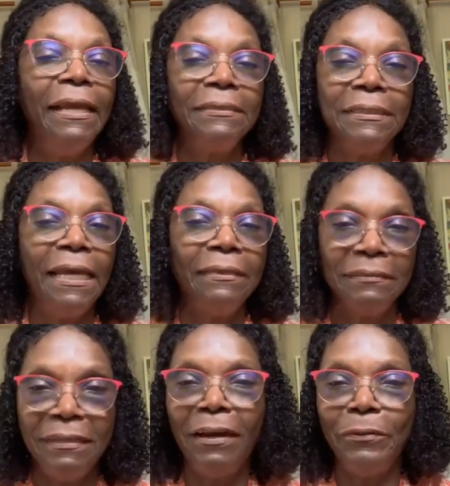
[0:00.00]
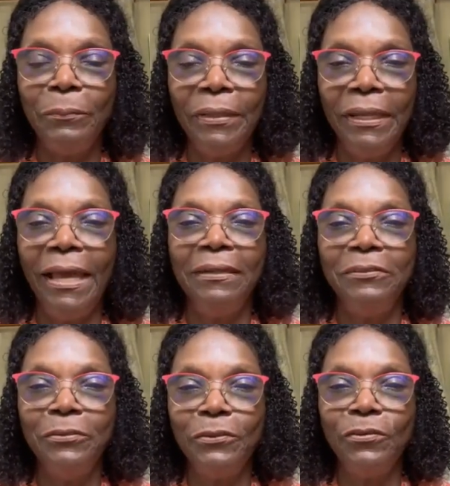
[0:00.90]
Nancy has not been
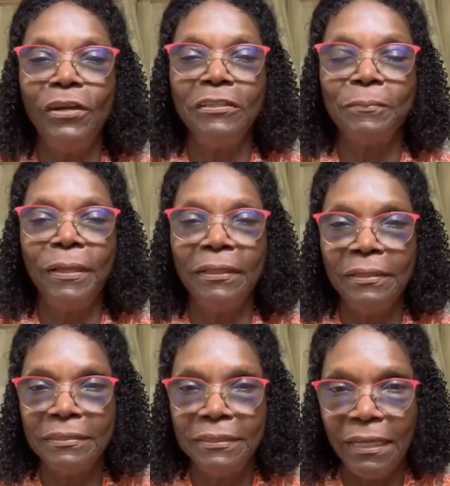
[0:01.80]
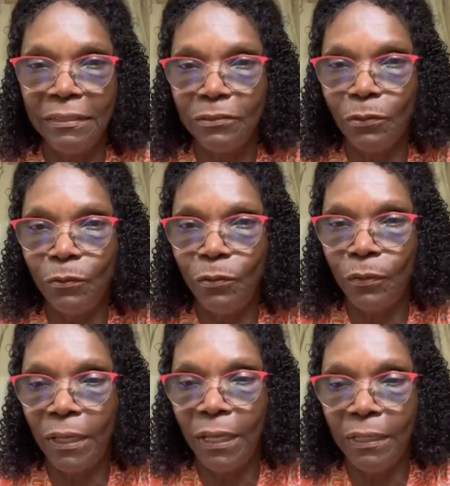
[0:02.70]
added to the transplant list yet. So you
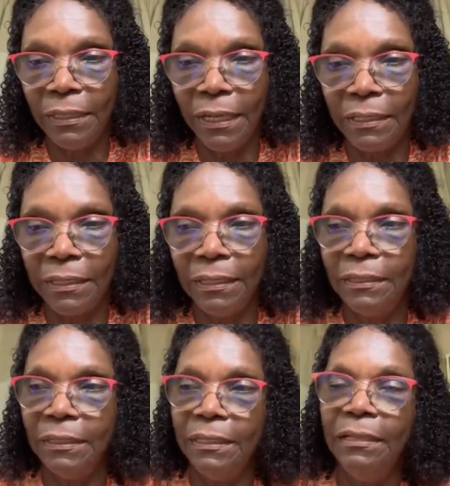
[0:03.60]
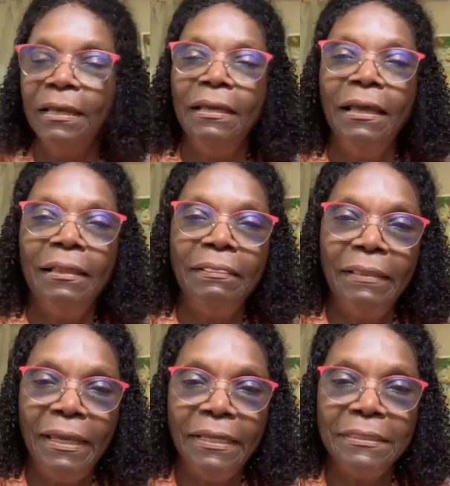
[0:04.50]
can't get a kidney
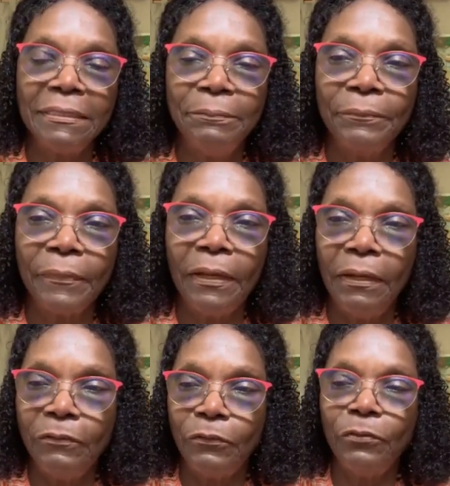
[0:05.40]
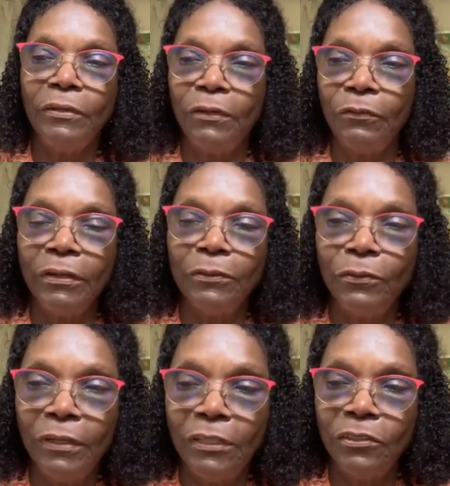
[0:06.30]
unless through direct
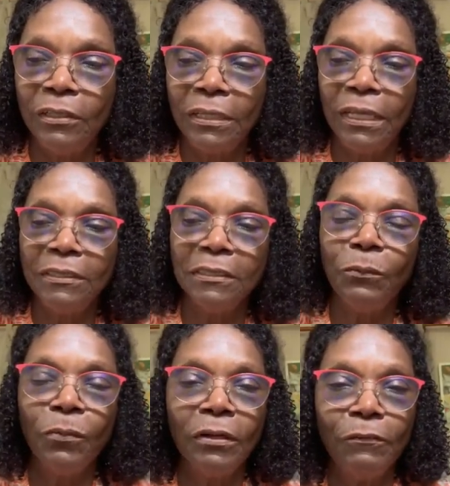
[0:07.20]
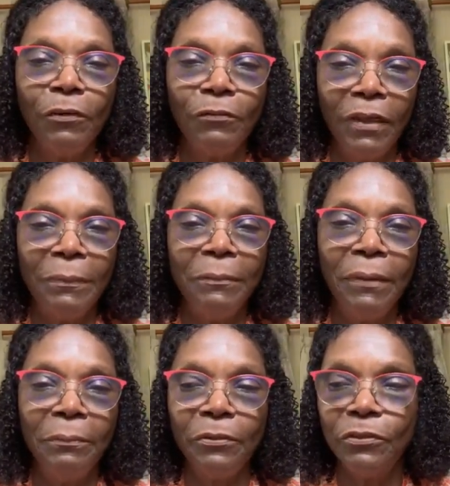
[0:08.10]
donation. In case someone of your family
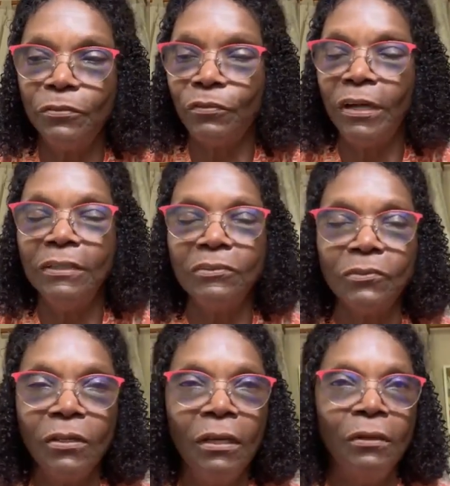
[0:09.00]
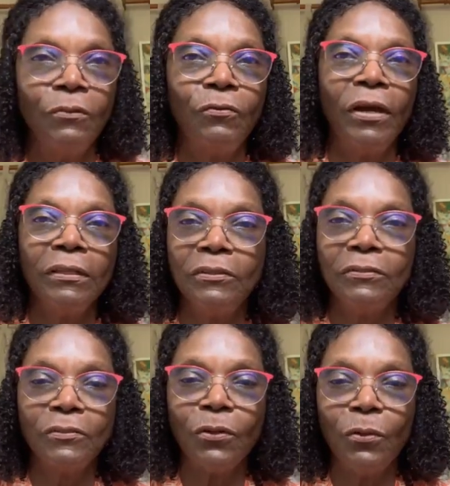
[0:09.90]
members, friends,
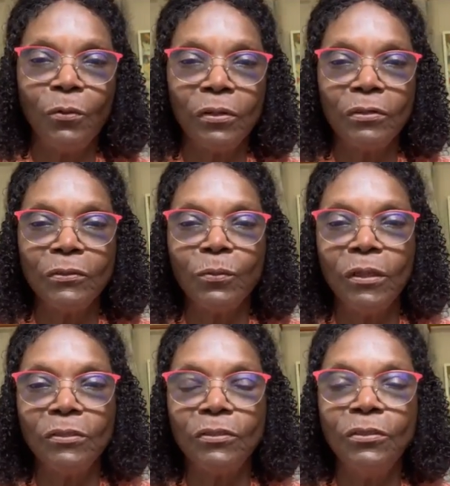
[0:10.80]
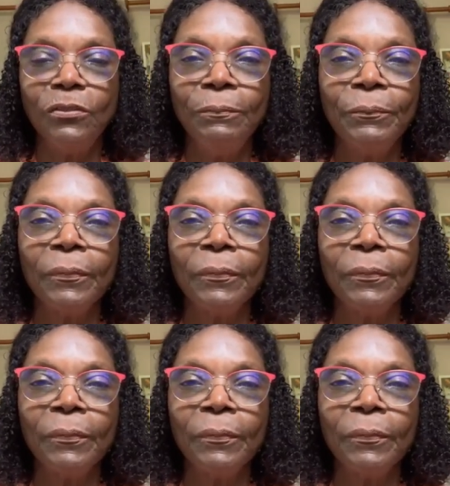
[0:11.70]
relatives, co-workers wants to